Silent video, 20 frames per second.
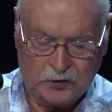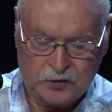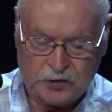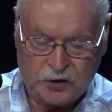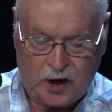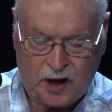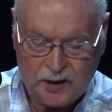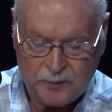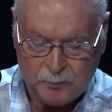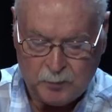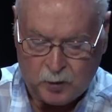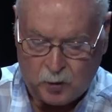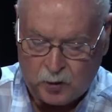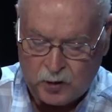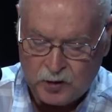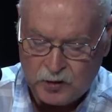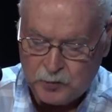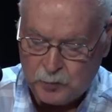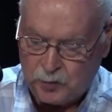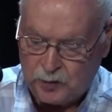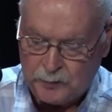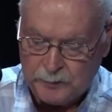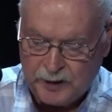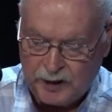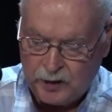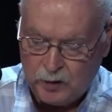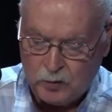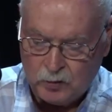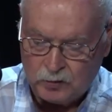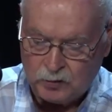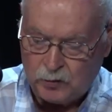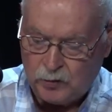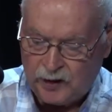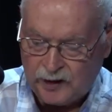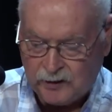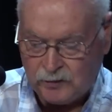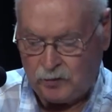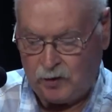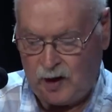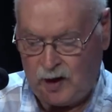side porch where my own
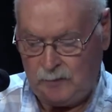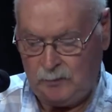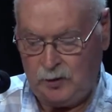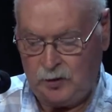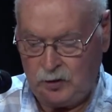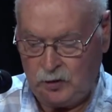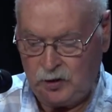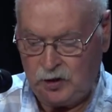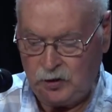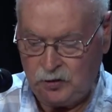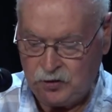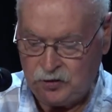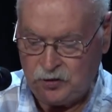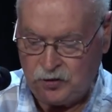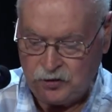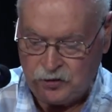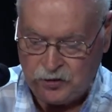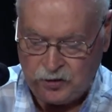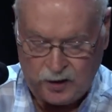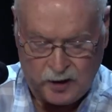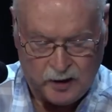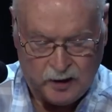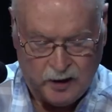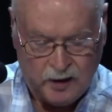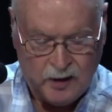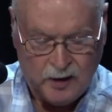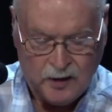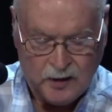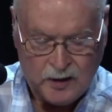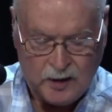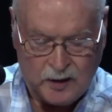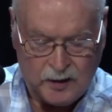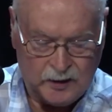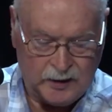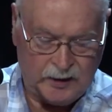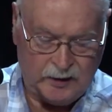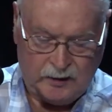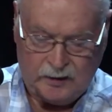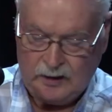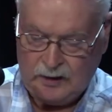great-grandmother used to sit
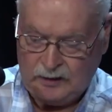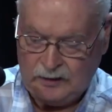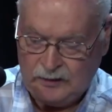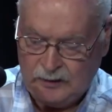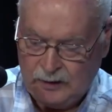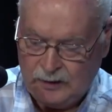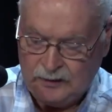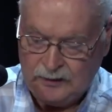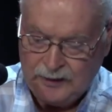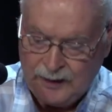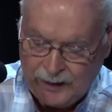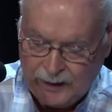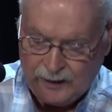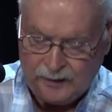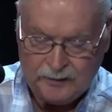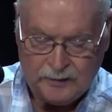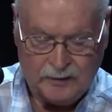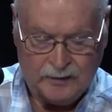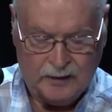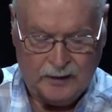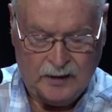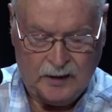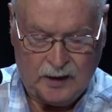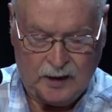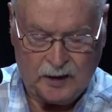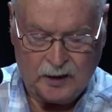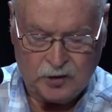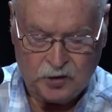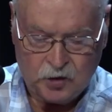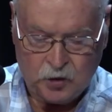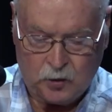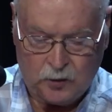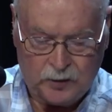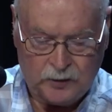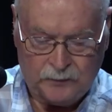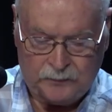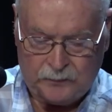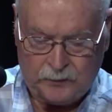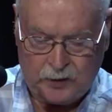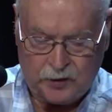and knit and enjoy
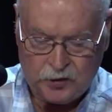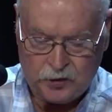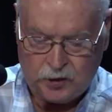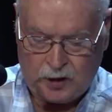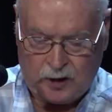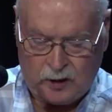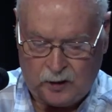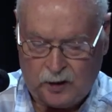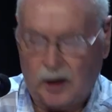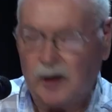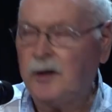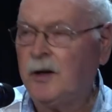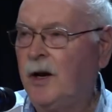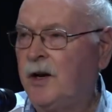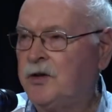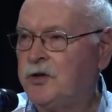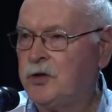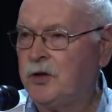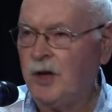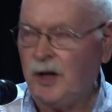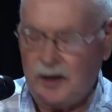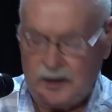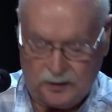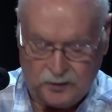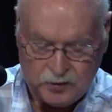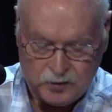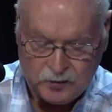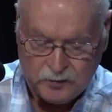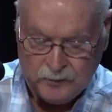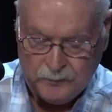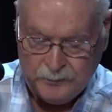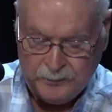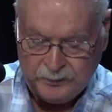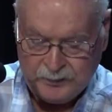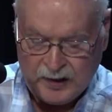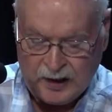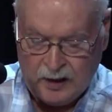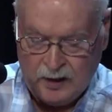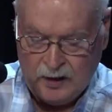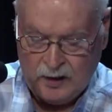the fresh air on nice days.
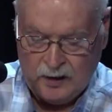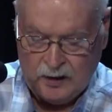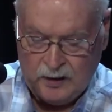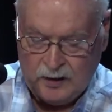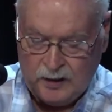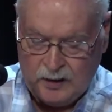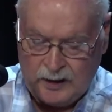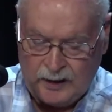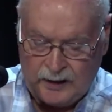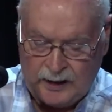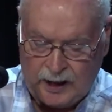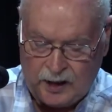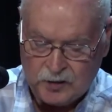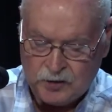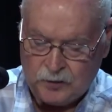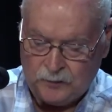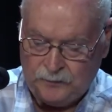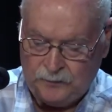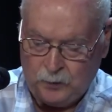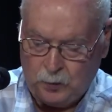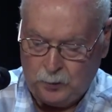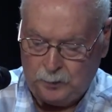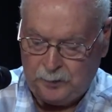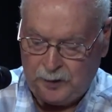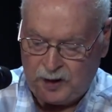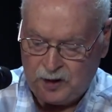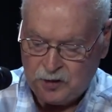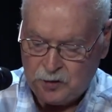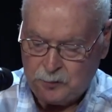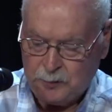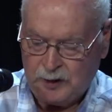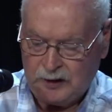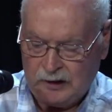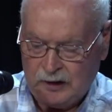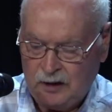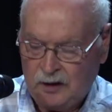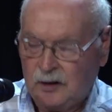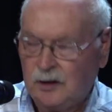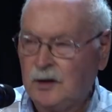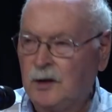It has a full basement,
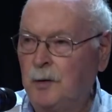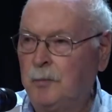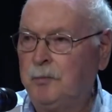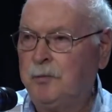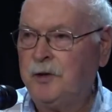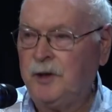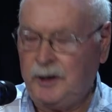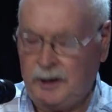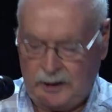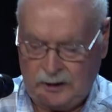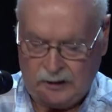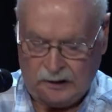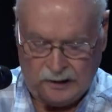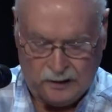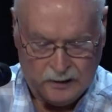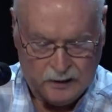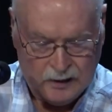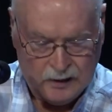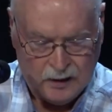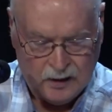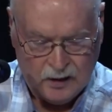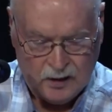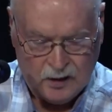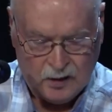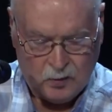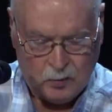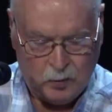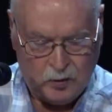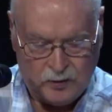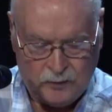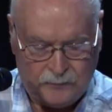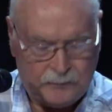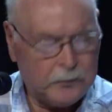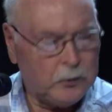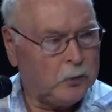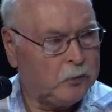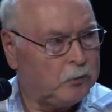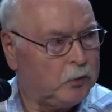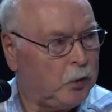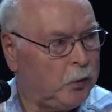complete with a
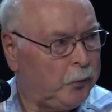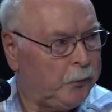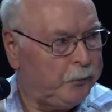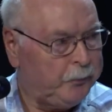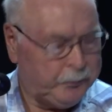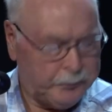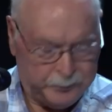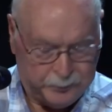fruit room,